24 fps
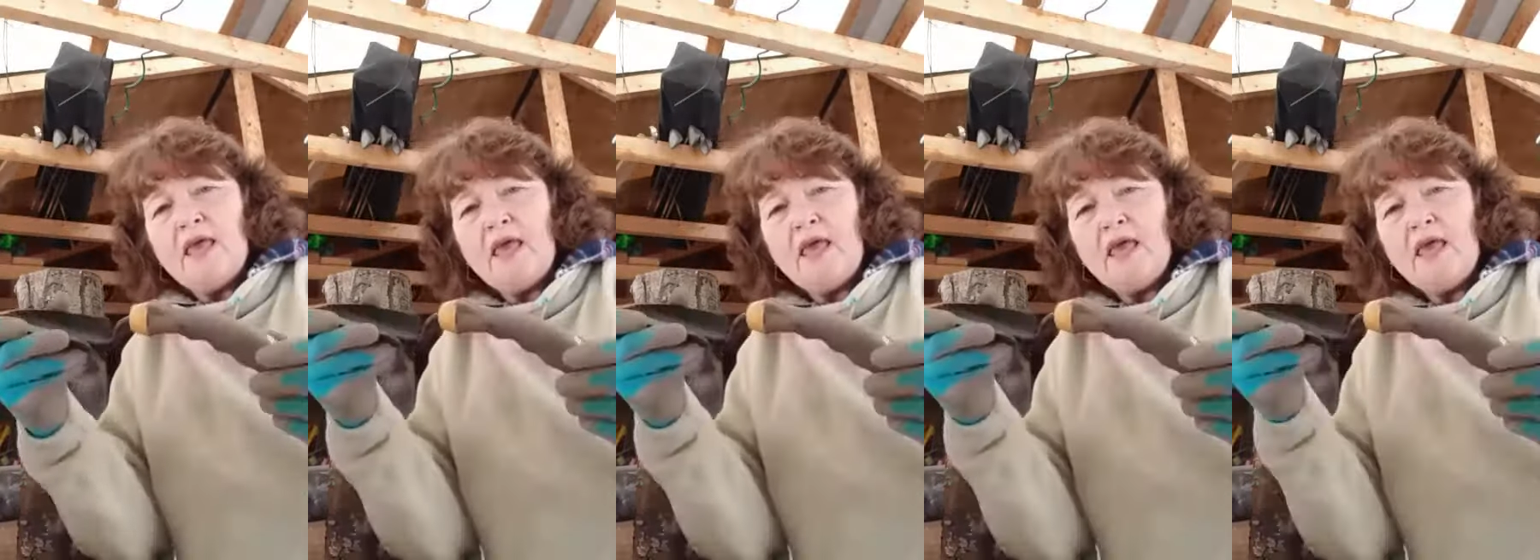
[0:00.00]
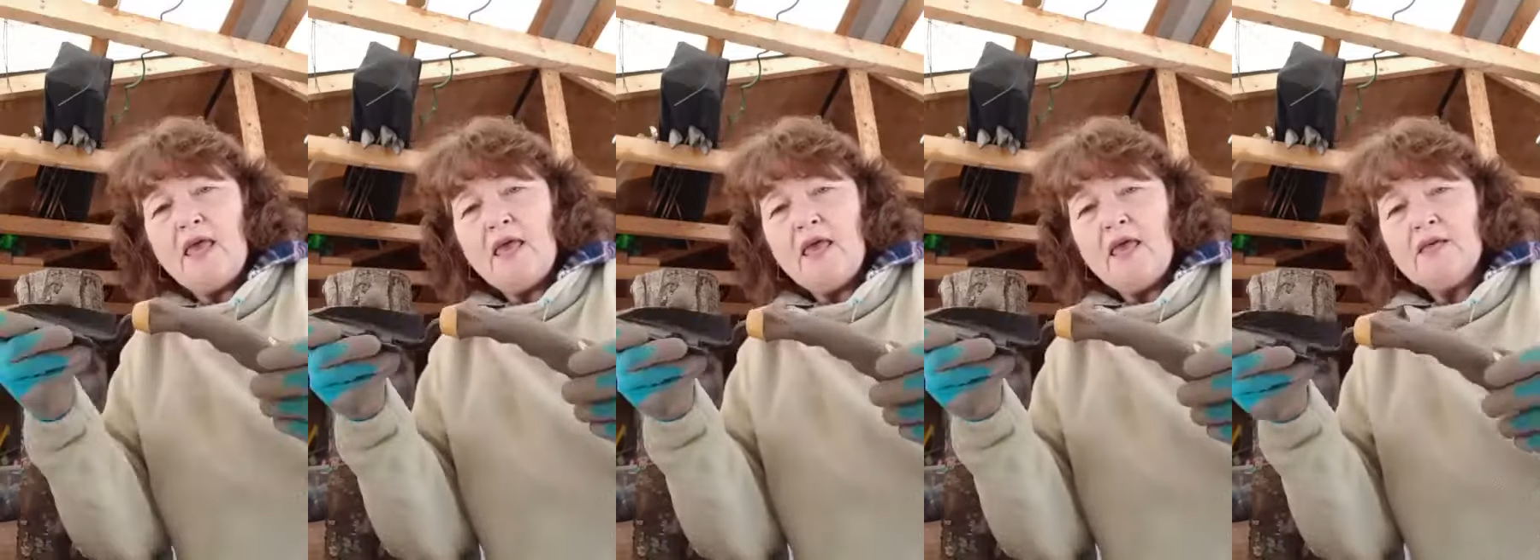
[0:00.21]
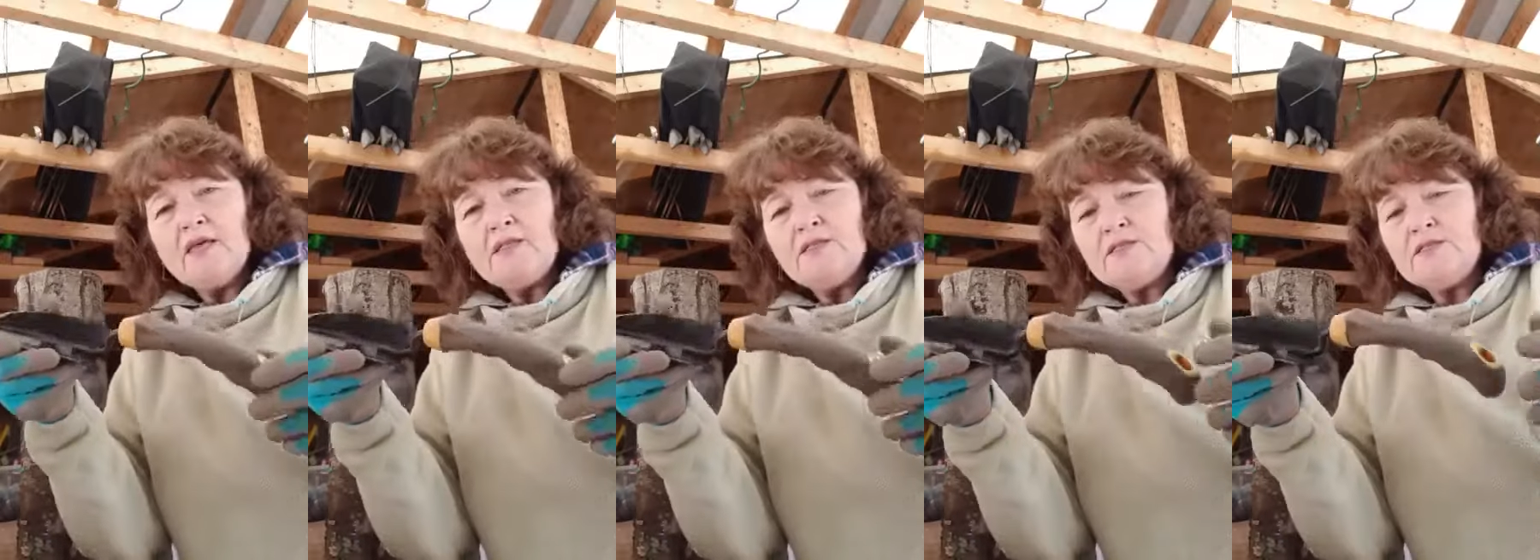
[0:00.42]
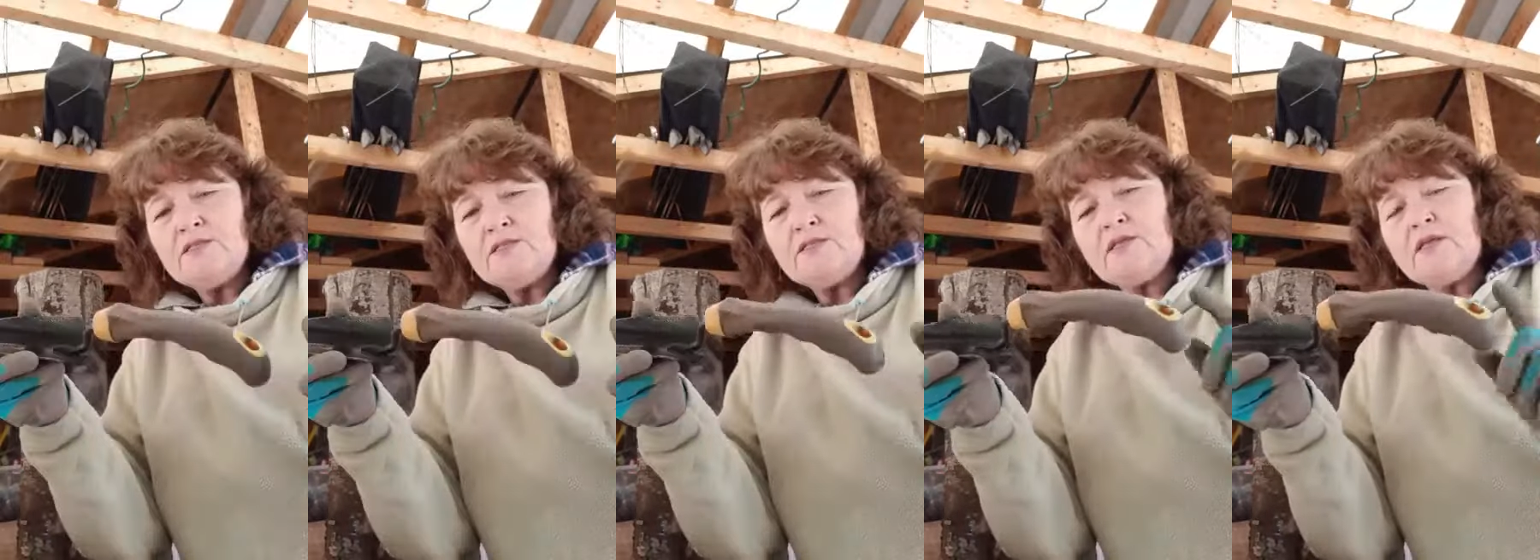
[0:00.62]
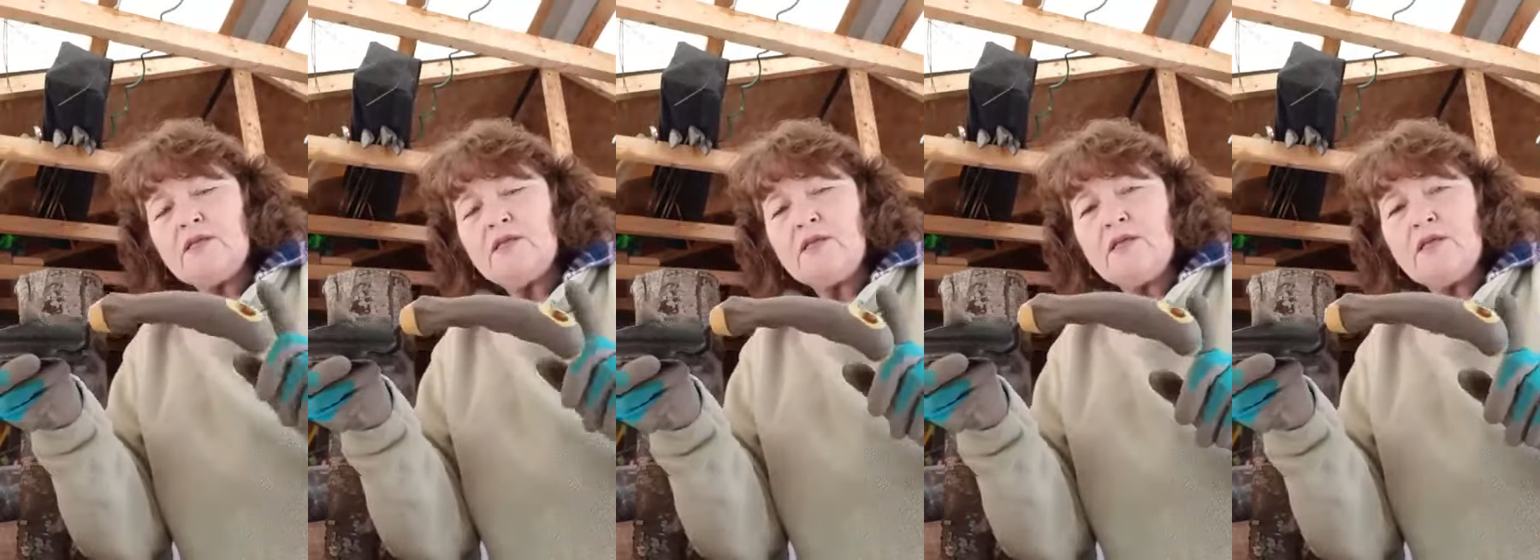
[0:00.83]
And
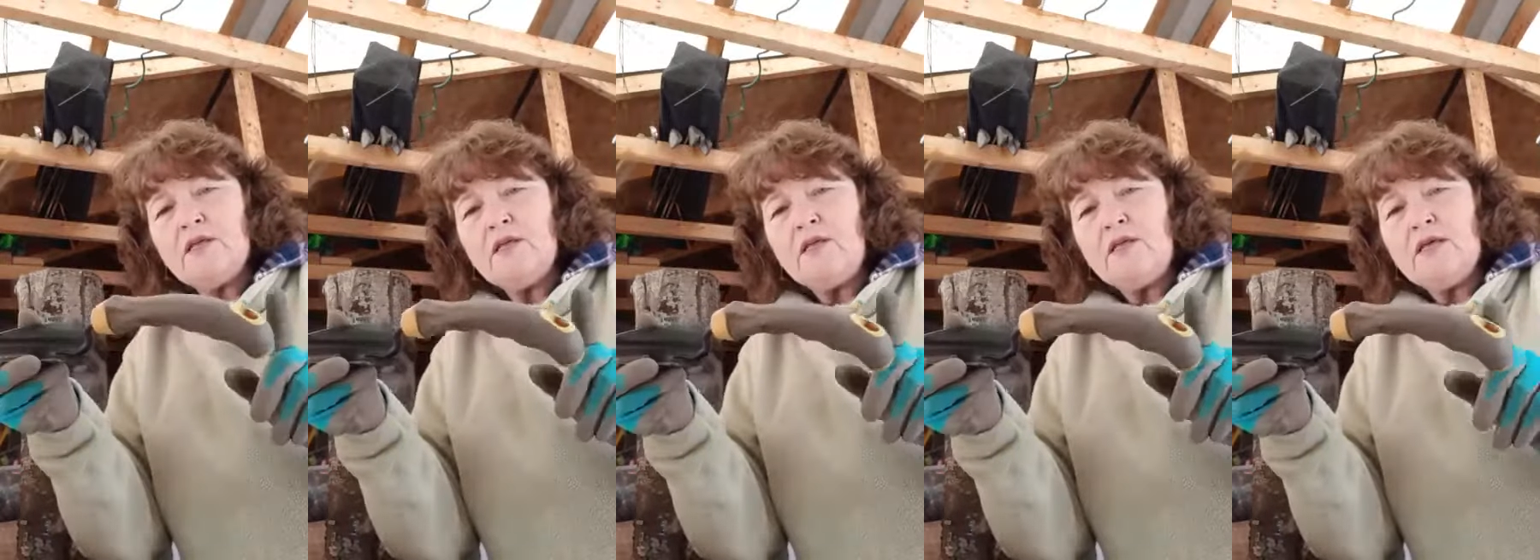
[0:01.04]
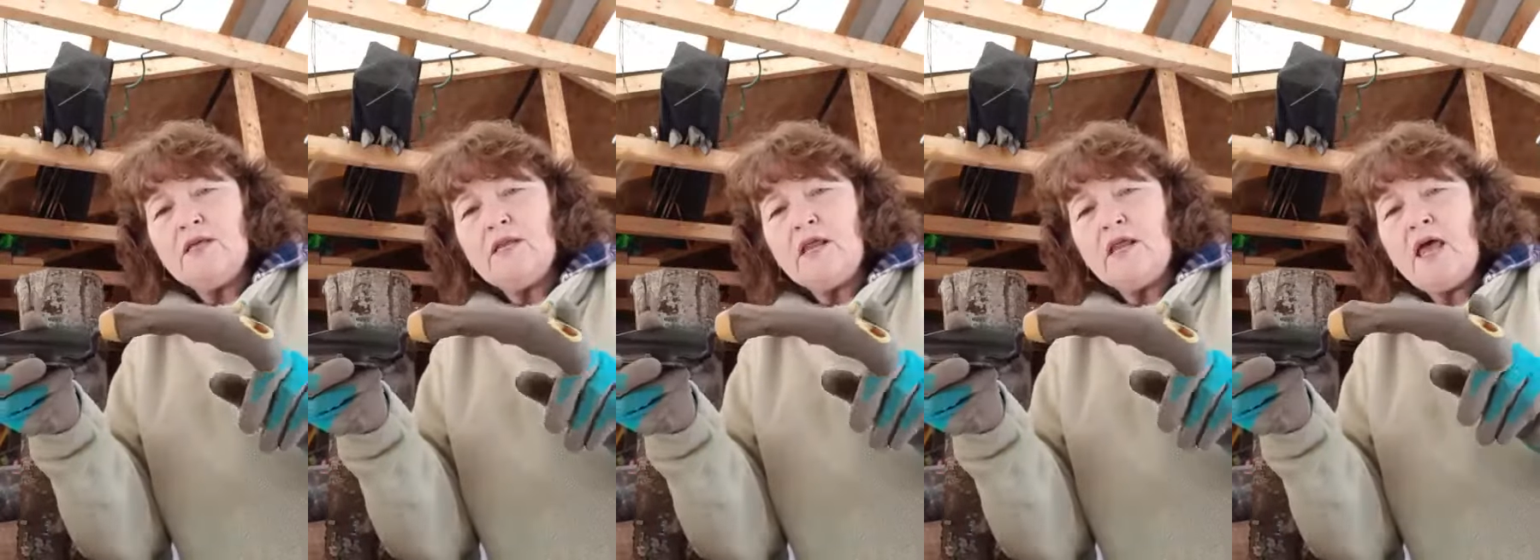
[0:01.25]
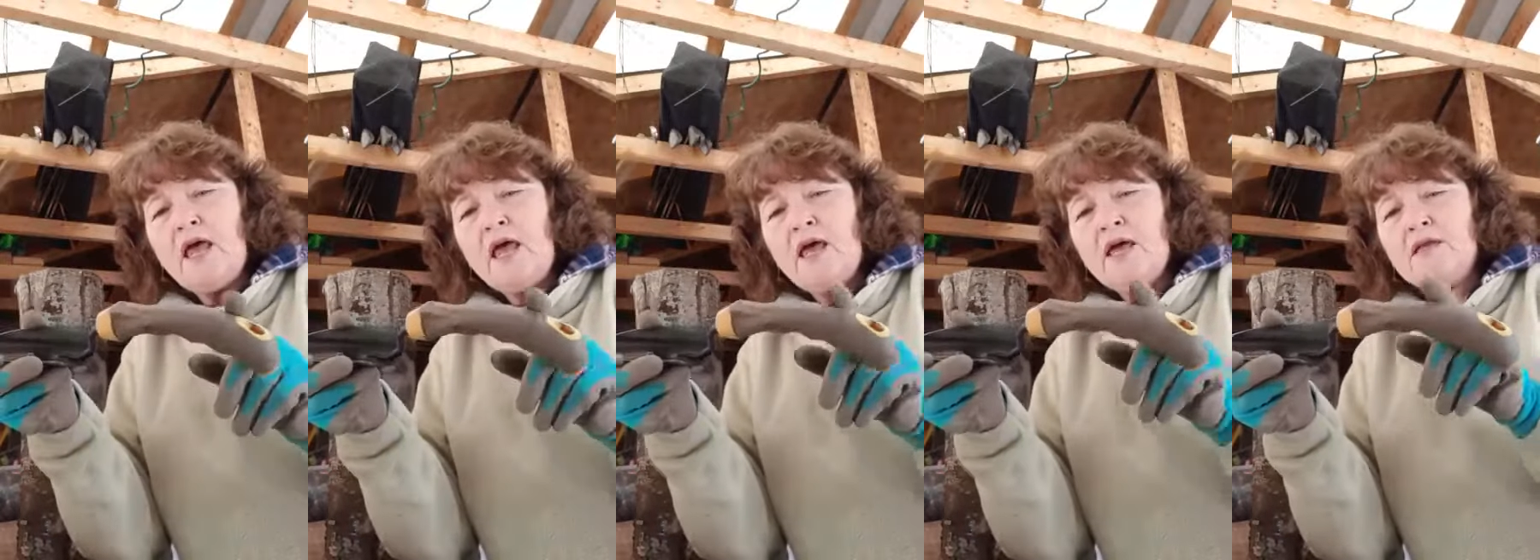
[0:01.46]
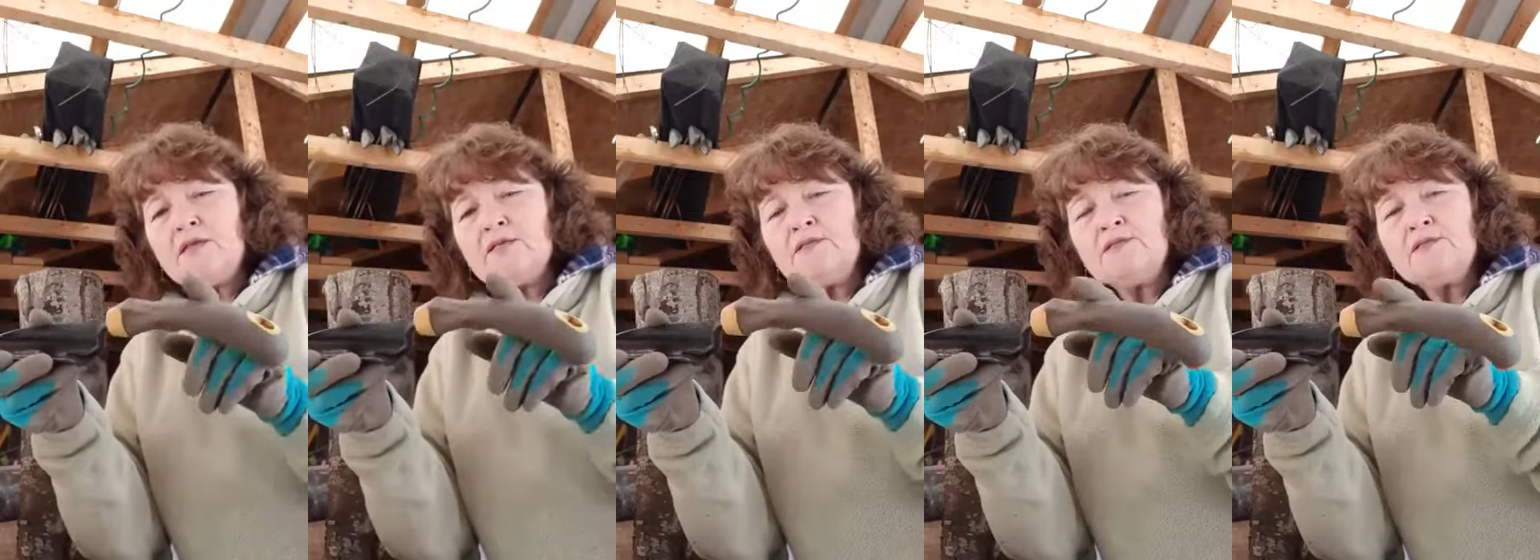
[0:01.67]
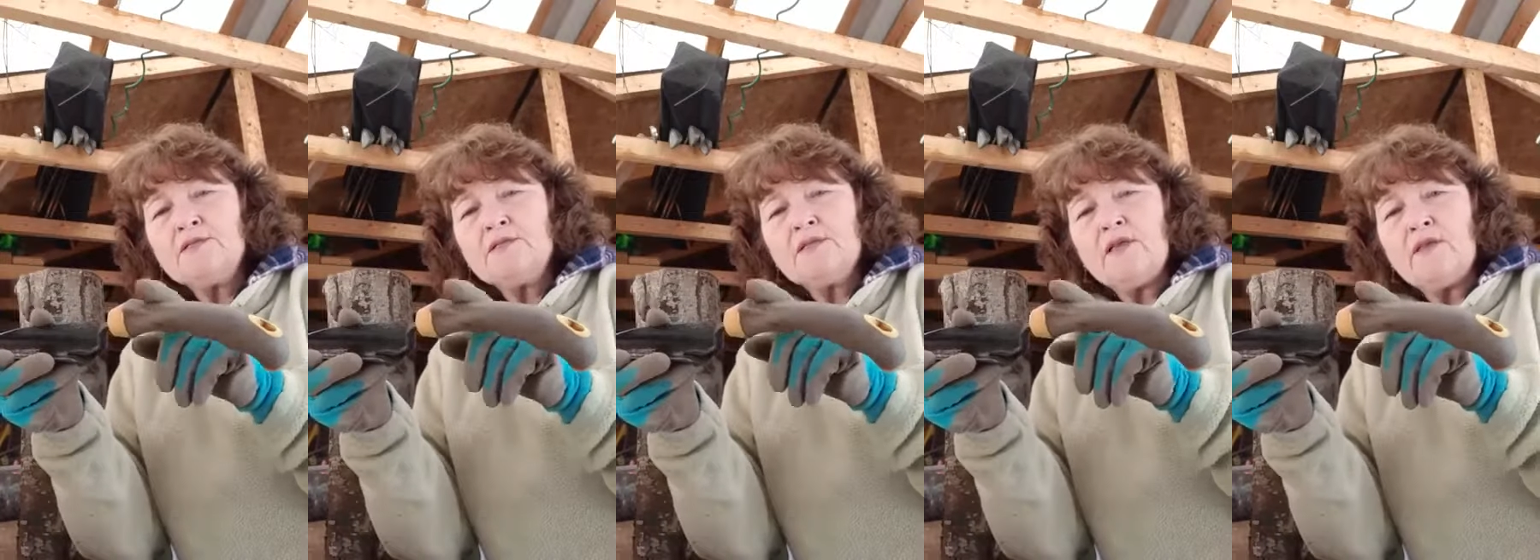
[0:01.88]
it
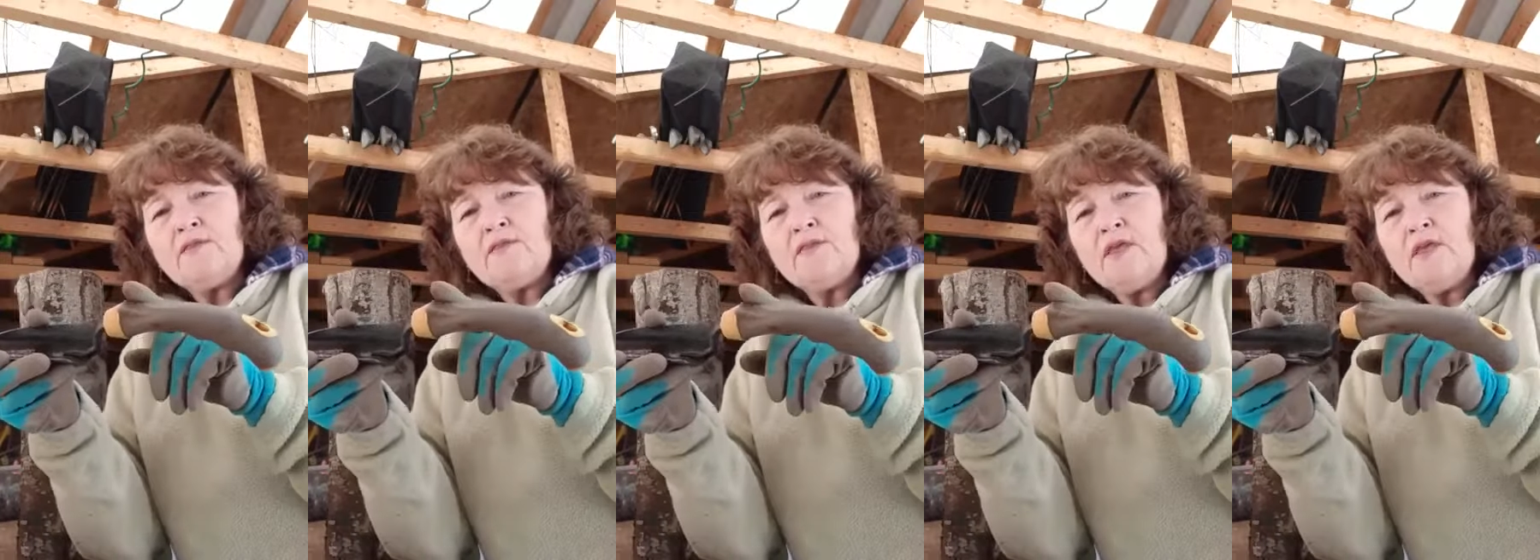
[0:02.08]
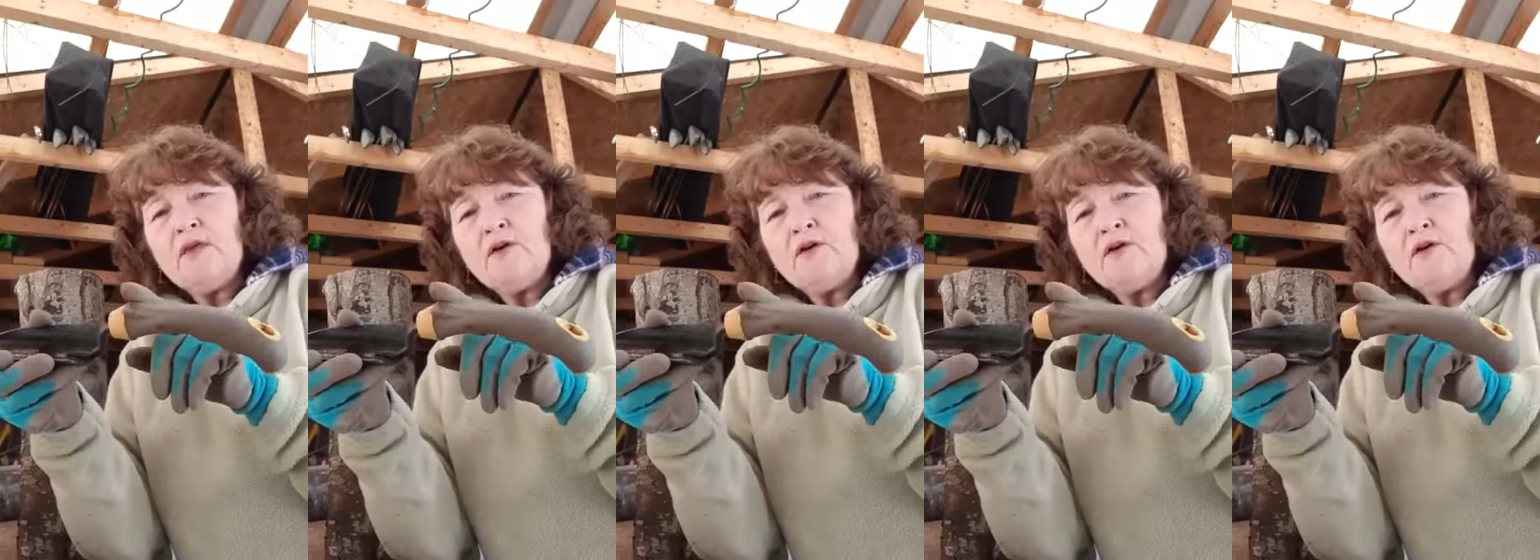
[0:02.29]
has the